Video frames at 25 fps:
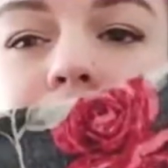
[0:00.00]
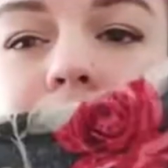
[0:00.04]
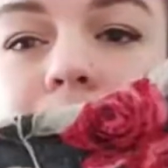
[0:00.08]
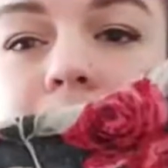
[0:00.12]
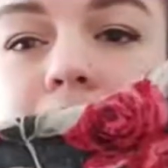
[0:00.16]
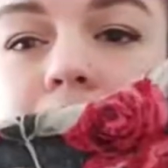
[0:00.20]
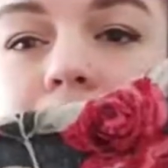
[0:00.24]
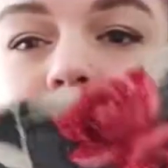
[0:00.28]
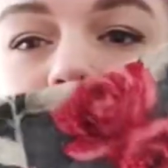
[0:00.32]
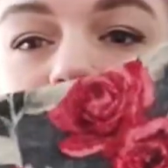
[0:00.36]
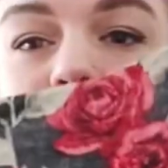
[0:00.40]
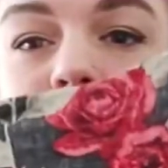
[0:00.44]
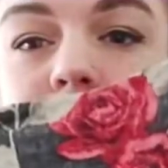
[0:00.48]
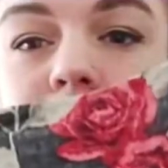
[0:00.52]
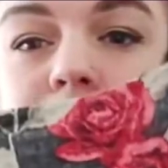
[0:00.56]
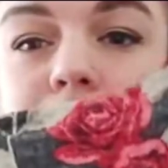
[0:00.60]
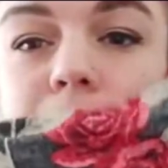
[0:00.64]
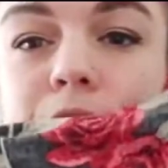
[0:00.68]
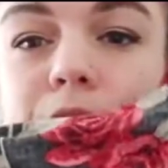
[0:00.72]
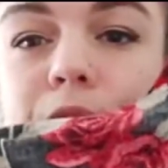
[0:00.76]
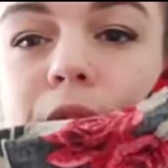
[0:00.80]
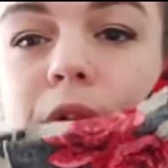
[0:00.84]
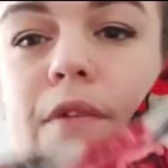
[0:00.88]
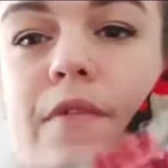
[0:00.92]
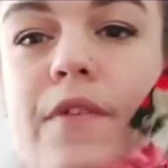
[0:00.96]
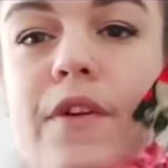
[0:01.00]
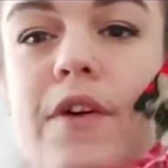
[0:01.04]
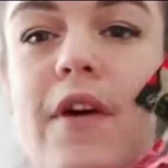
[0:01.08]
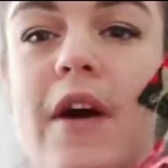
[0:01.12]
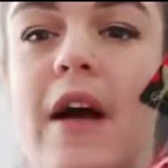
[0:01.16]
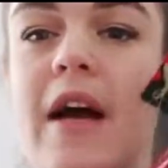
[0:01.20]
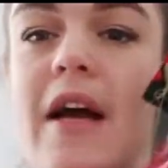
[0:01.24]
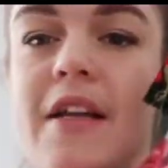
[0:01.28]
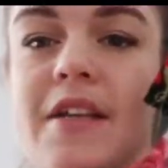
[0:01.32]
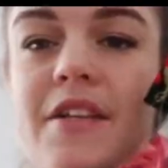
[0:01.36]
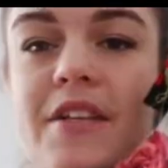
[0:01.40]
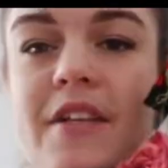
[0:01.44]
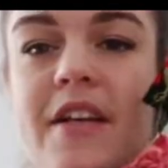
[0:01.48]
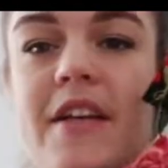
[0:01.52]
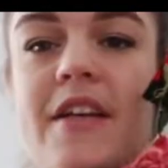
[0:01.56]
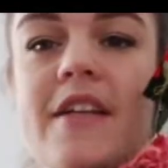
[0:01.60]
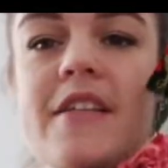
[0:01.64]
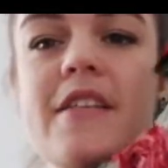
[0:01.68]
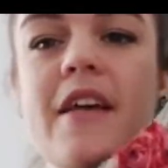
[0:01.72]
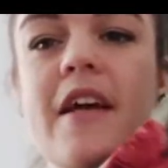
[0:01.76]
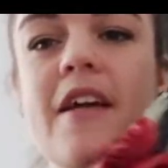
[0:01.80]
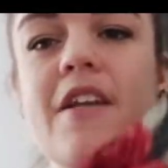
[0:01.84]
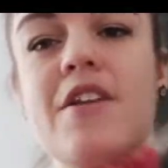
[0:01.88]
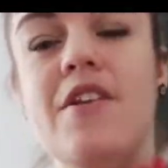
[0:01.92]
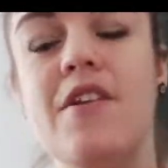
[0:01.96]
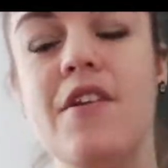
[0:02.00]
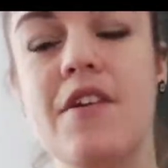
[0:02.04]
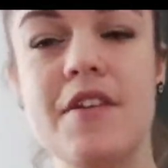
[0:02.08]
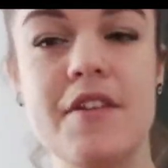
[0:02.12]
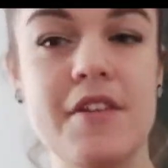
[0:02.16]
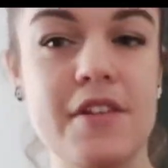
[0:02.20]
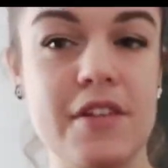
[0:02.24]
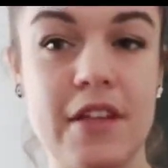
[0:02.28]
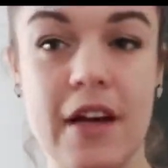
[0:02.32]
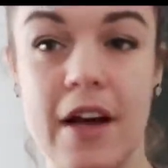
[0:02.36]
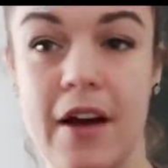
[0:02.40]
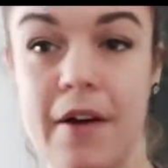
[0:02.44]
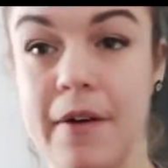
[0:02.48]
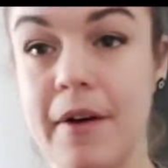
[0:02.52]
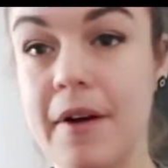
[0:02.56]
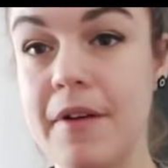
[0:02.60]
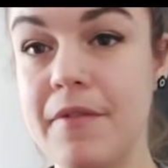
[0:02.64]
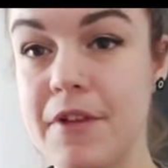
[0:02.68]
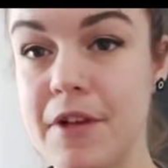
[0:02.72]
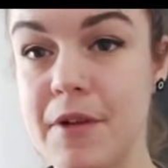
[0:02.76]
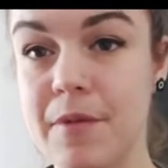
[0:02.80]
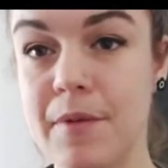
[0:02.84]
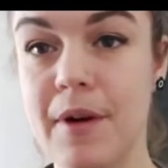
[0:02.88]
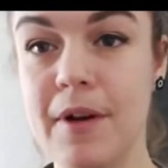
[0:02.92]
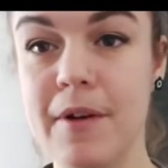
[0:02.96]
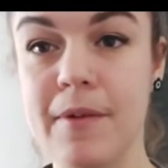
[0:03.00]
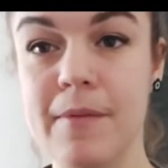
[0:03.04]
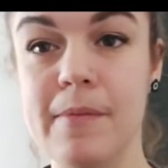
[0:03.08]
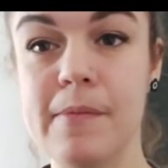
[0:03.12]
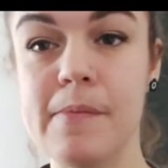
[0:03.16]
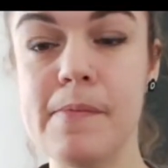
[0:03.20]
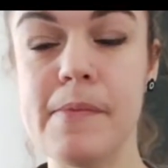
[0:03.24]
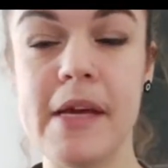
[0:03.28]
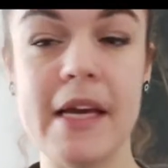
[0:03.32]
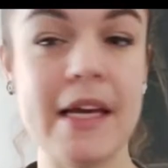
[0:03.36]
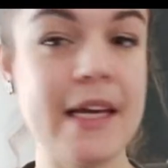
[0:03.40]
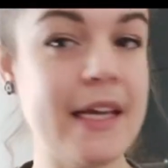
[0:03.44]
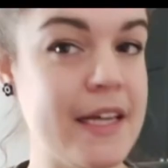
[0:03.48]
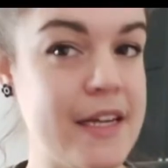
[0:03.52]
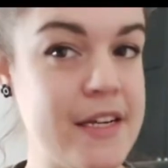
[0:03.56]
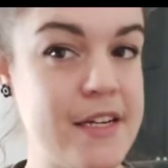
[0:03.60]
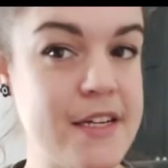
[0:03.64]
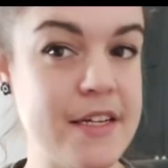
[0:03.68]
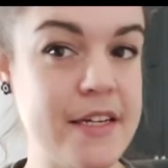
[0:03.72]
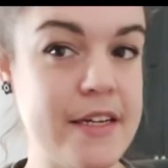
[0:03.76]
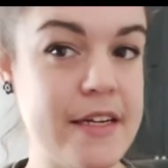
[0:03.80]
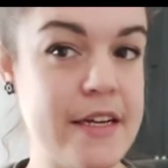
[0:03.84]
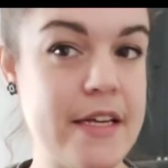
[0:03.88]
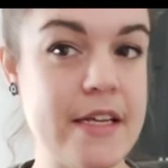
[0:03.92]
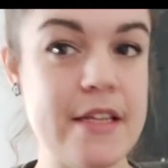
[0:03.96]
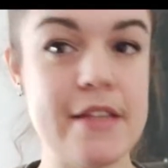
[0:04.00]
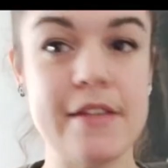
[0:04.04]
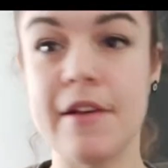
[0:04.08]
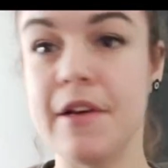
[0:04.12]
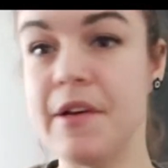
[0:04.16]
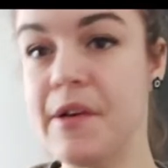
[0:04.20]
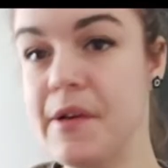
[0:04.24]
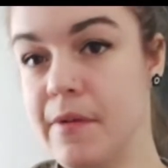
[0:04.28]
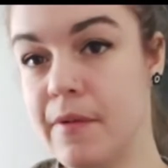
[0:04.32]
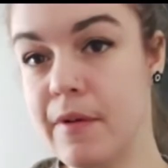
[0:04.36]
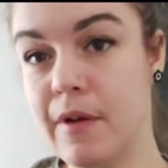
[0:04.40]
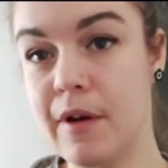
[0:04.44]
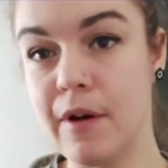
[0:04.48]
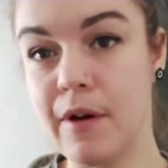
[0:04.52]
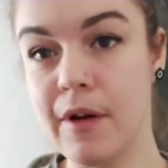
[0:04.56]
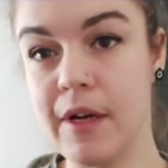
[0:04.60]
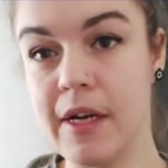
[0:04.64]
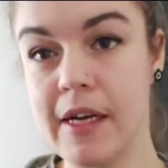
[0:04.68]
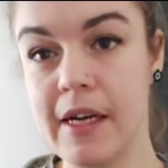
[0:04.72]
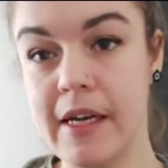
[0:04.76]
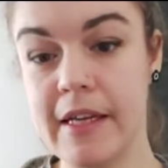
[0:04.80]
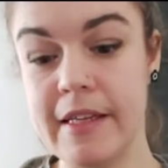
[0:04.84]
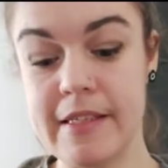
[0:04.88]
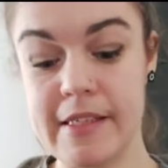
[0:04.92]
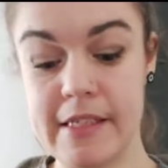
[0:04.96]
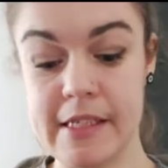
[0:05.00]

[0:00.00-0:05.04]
finish off all of your edges, and you can do that however you want: pinking shears, overlocker,